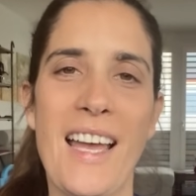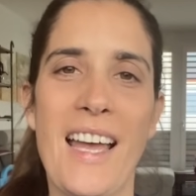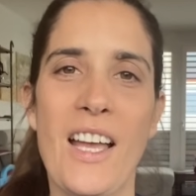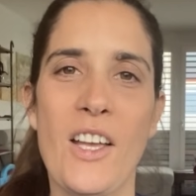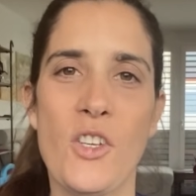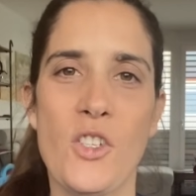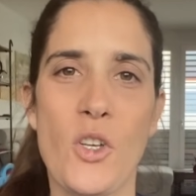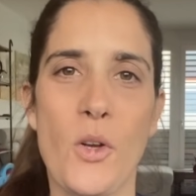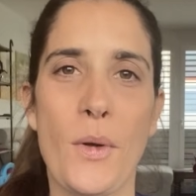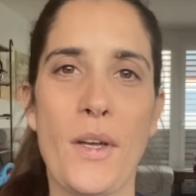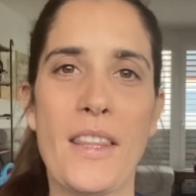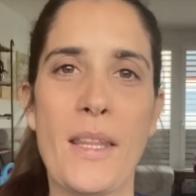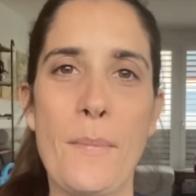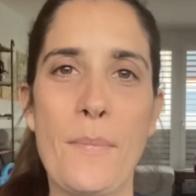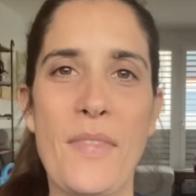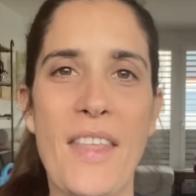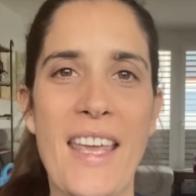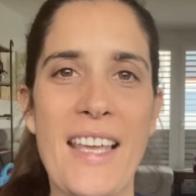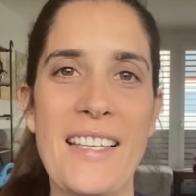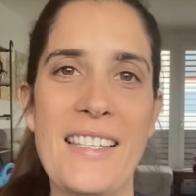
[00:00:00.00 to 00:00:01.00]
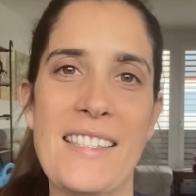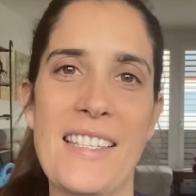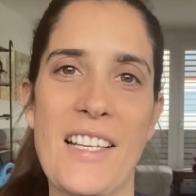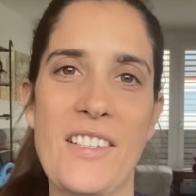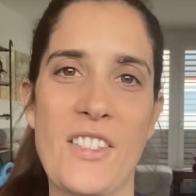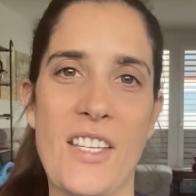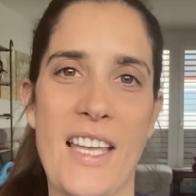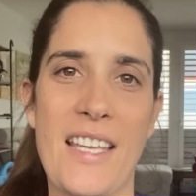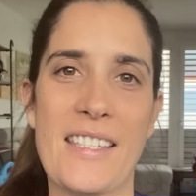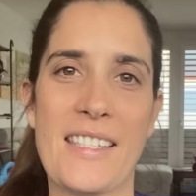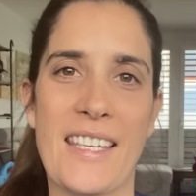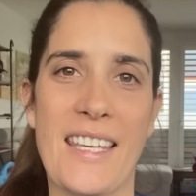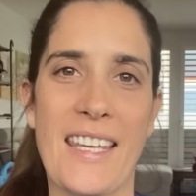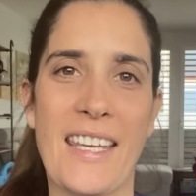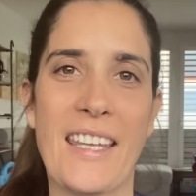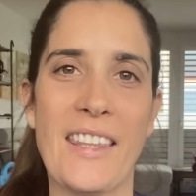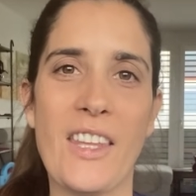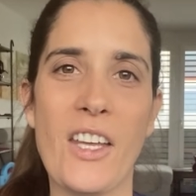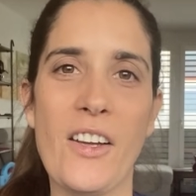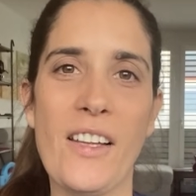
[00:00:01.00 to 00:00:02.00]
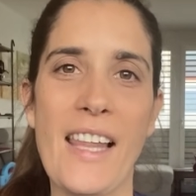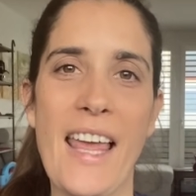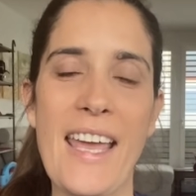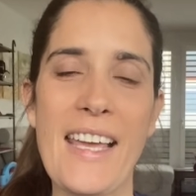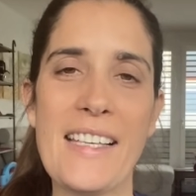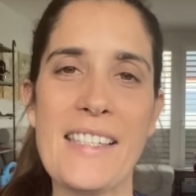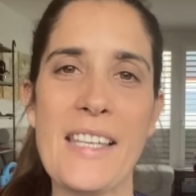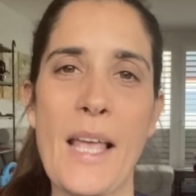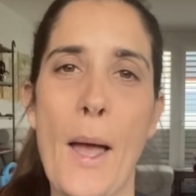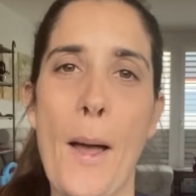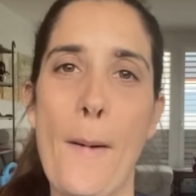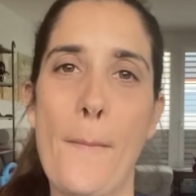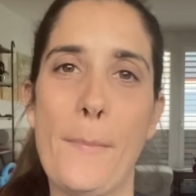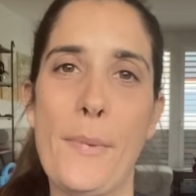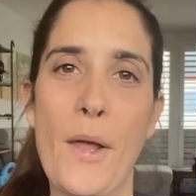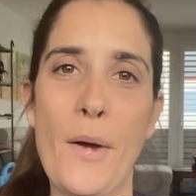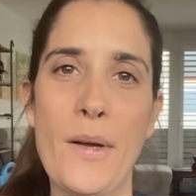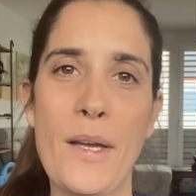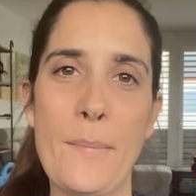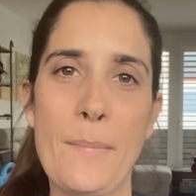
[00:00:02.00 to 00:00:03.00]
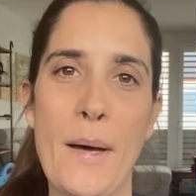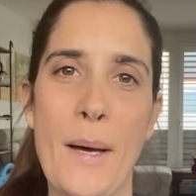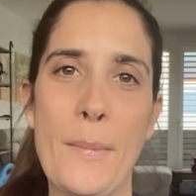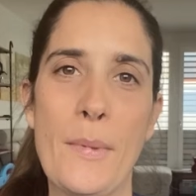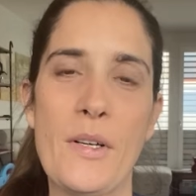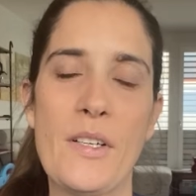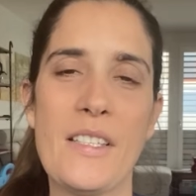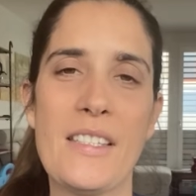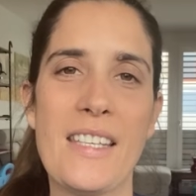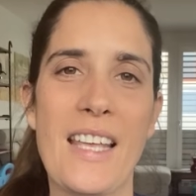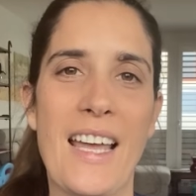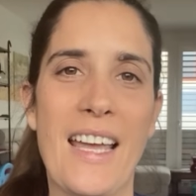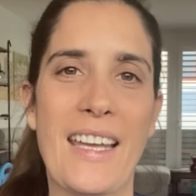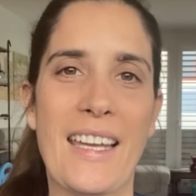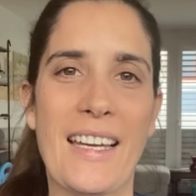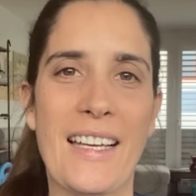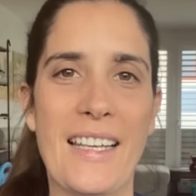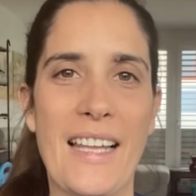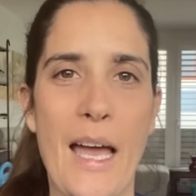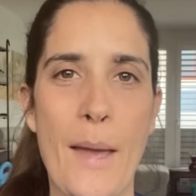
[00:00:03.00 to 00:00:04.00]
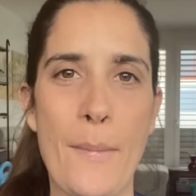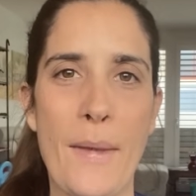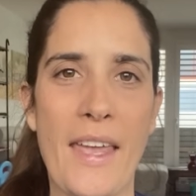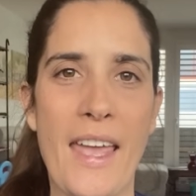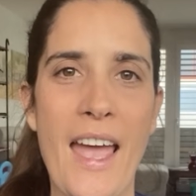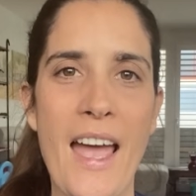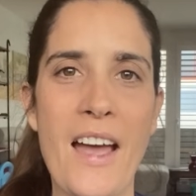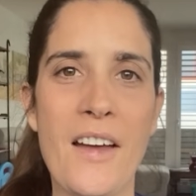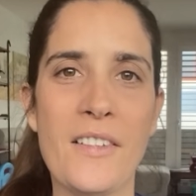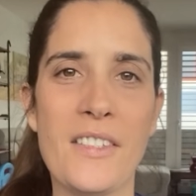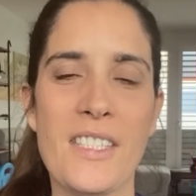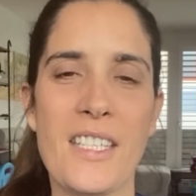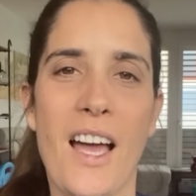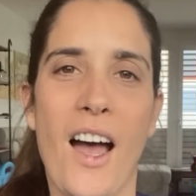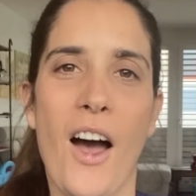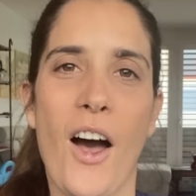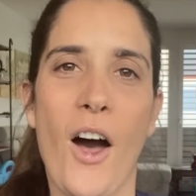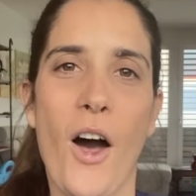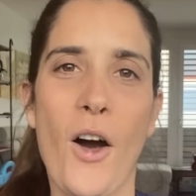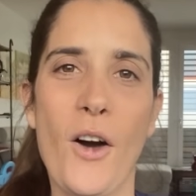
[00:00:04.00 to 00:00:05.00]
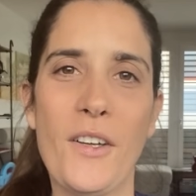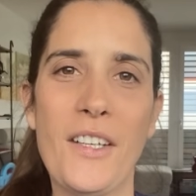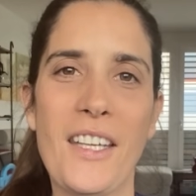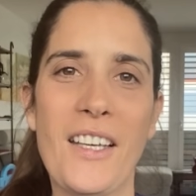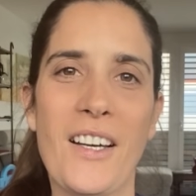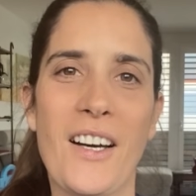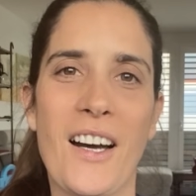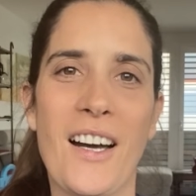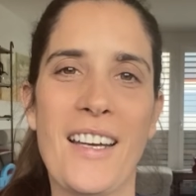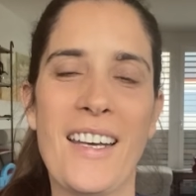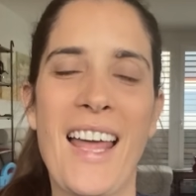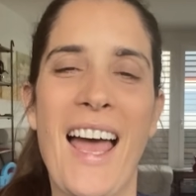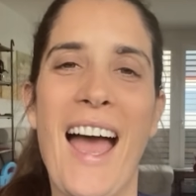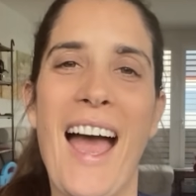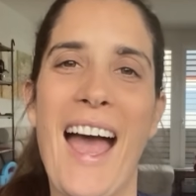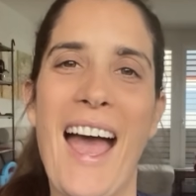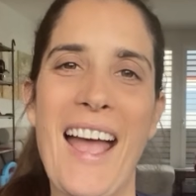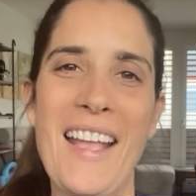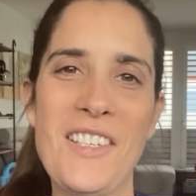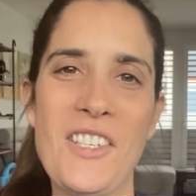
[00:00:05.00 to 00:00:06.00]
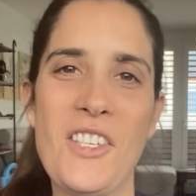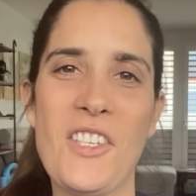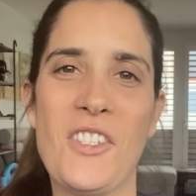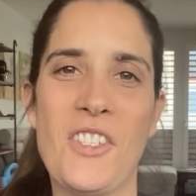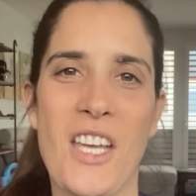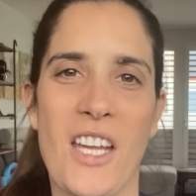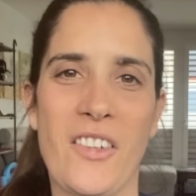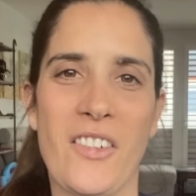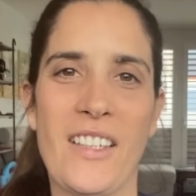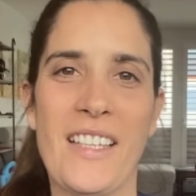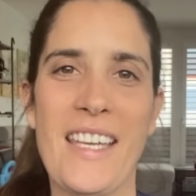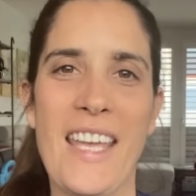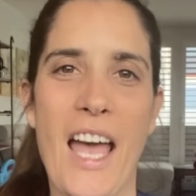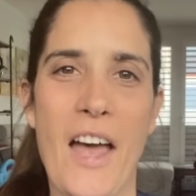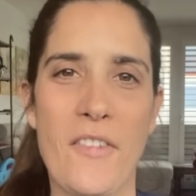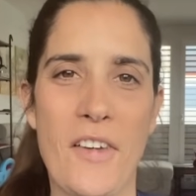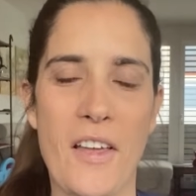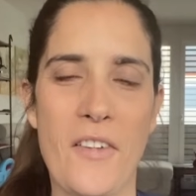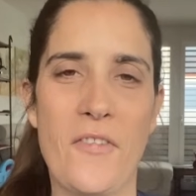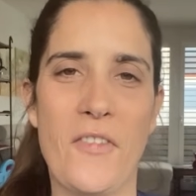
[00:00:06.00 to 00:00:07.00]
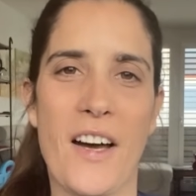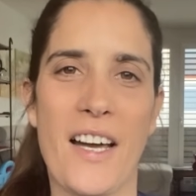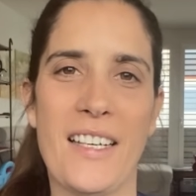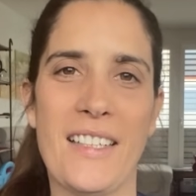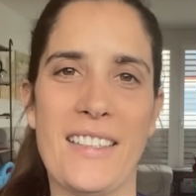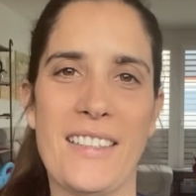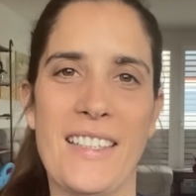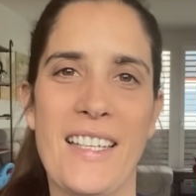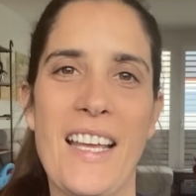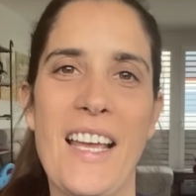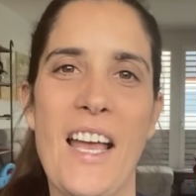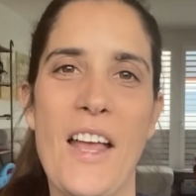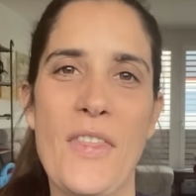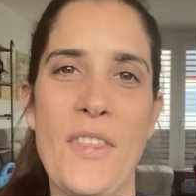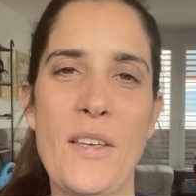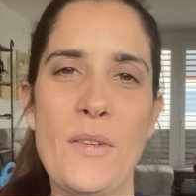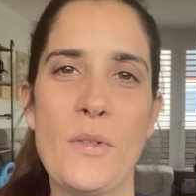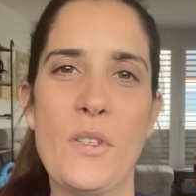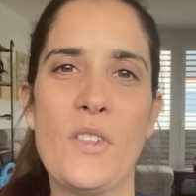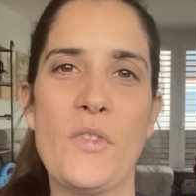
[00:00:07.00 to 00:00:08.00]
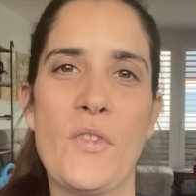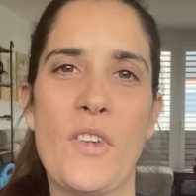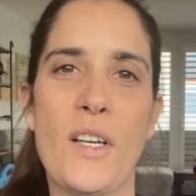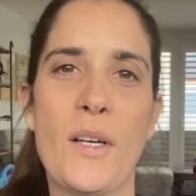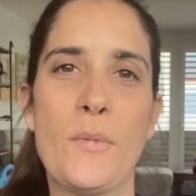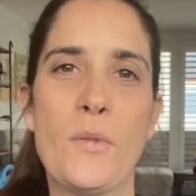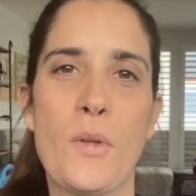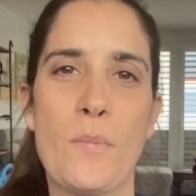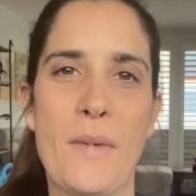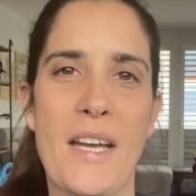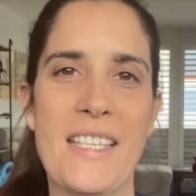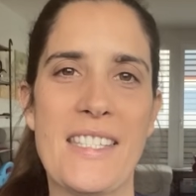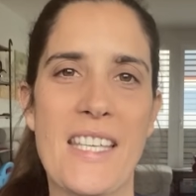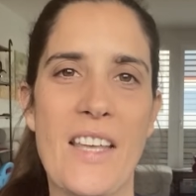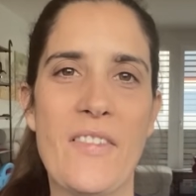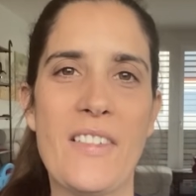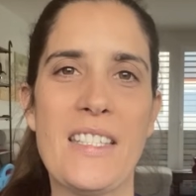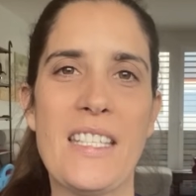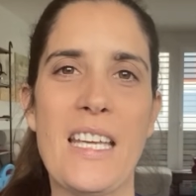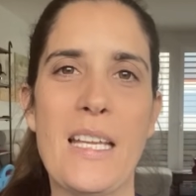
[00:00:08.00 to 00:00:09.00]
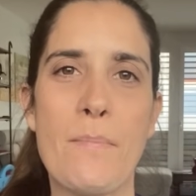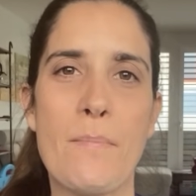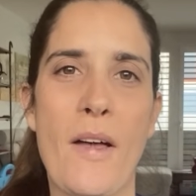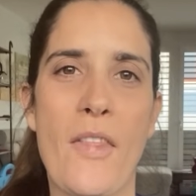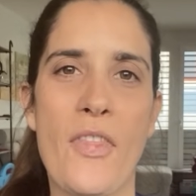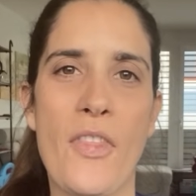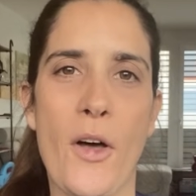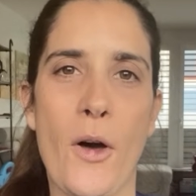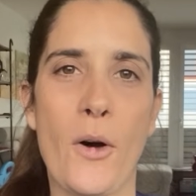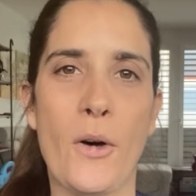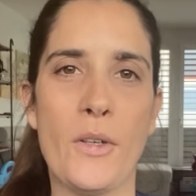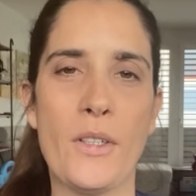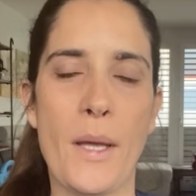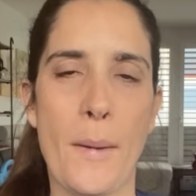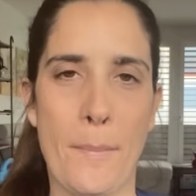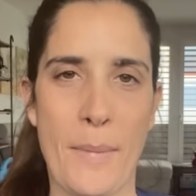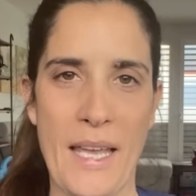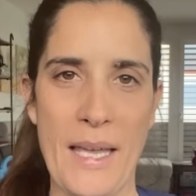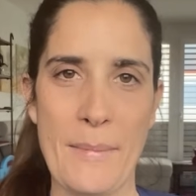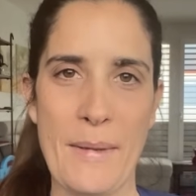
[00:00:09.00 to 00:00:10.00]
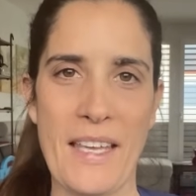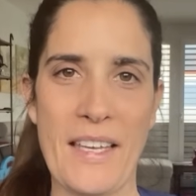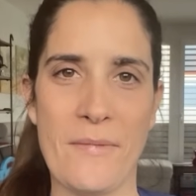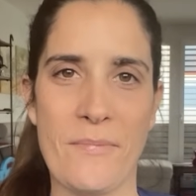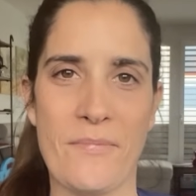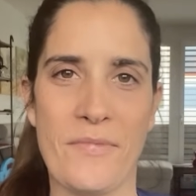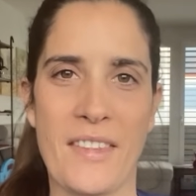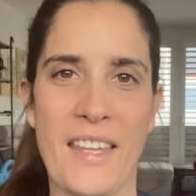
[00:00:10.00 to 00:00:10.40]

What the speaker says: showing them things such as kicking their legs, blowing bubbles, climbing out, holding on, and just generally having fun. This was filmed with my 17-month-old baby.